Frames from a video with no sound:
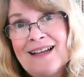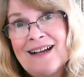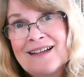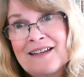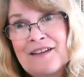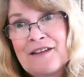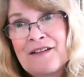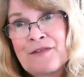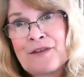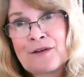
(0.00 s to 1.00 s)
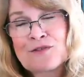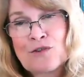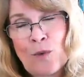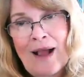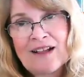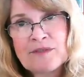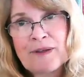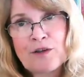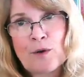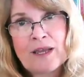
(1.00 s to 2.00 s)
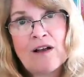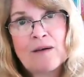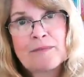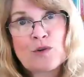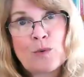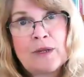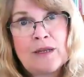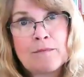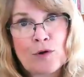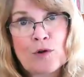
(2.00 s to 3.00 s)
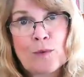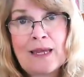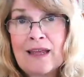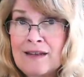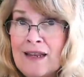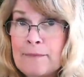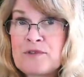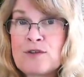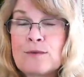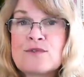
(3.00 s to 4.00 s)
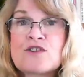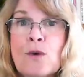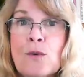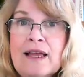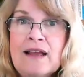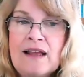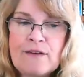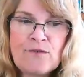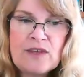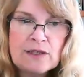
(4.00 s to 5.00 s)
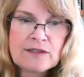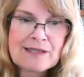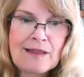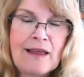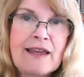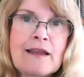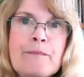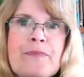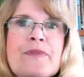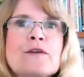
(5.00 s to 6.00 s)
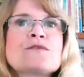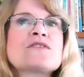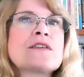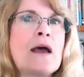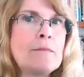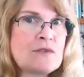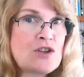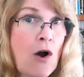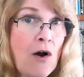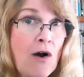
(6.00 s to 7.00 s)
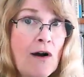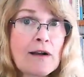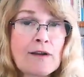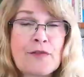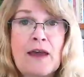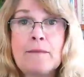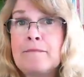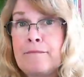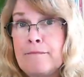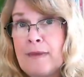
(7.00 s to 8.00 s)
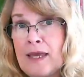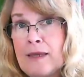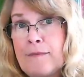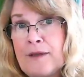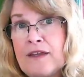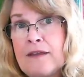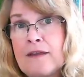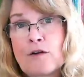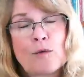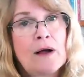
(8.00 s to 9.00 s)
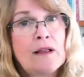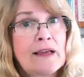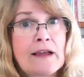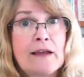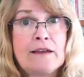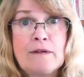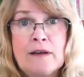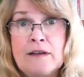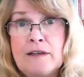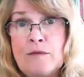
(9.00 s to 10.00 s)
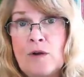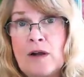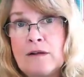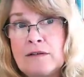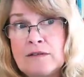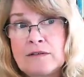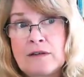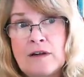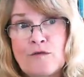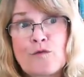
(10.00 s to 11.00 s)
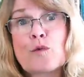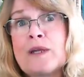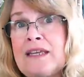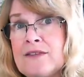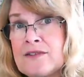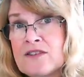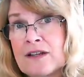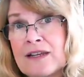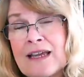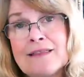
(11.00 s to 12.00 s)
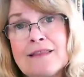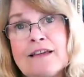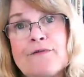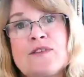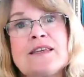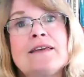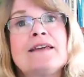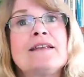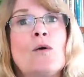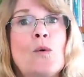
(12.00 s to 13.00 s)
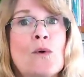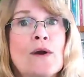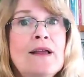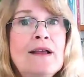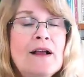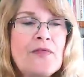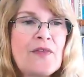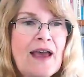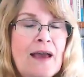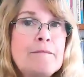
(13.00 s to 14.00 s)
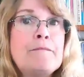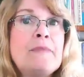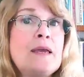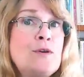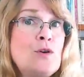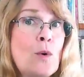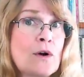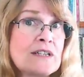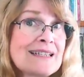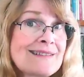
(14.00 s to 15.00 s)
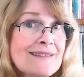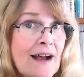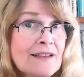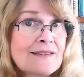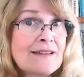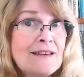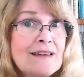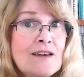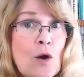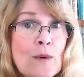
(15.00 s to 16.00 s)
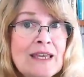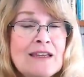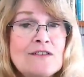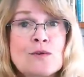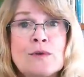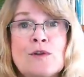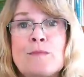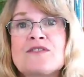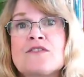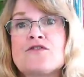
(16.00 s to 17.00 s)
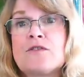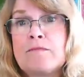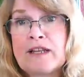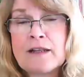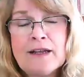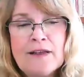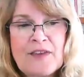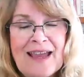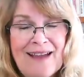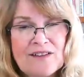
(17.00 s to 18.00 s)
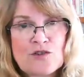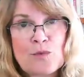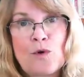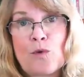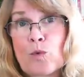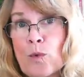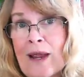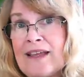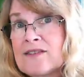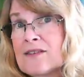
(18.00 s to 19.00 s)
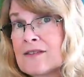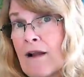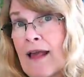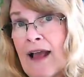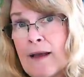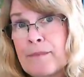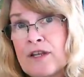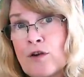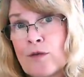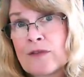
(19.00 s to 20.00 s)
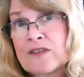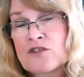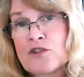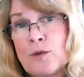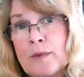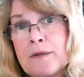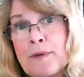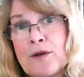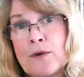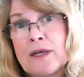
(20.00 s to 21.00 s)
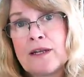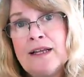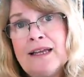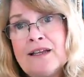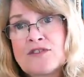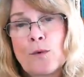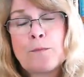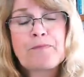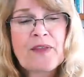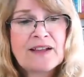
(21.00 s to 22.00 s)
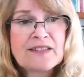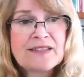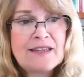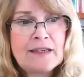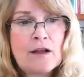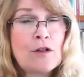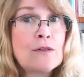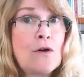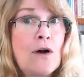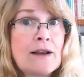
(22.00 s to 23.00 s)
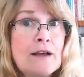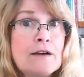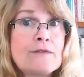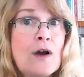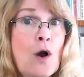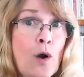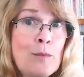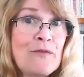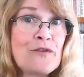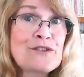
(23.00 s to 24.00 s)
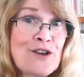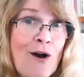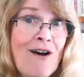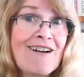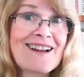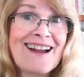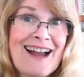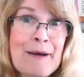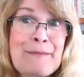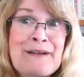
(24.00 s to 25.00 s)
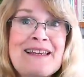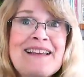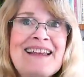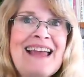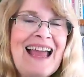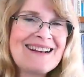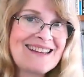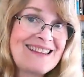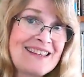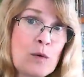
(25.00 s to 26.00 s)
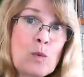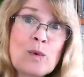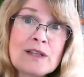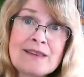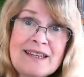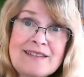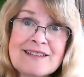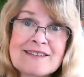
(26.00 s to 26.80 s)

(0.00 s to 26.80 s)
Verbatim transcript: uh, there's no aspect going on between Mercury and Neptune. So it feels like there's some talk that maybe, you know, like I, I uh, a freeze is going to get lifted or that maybe you are discussing going into a new position, but the actual raise is not happening over this two week period. So I see a lot of hopeful talk happening, and I think it will lead to